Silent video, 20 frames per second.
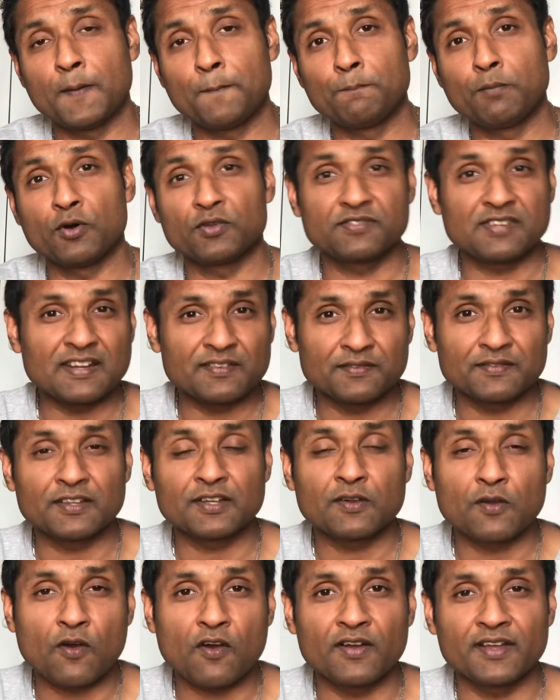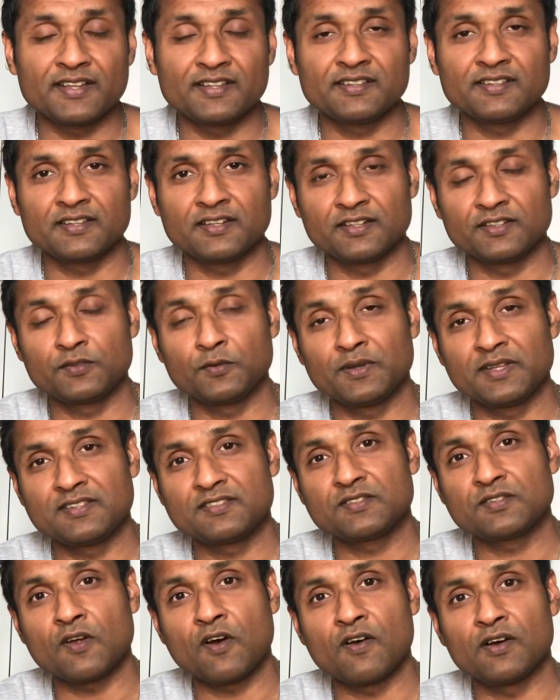both sides of the coin to
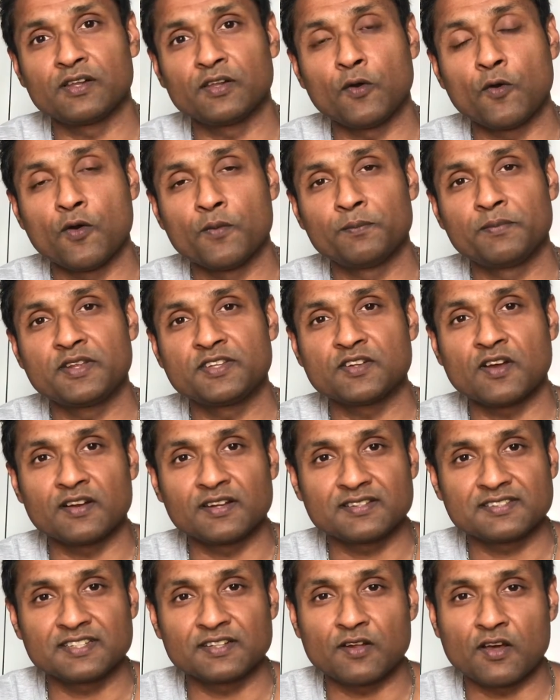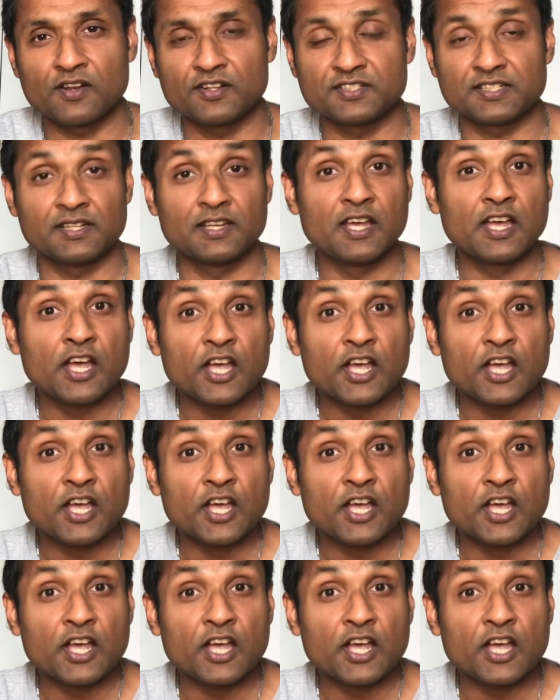install Homebridge on a Synology.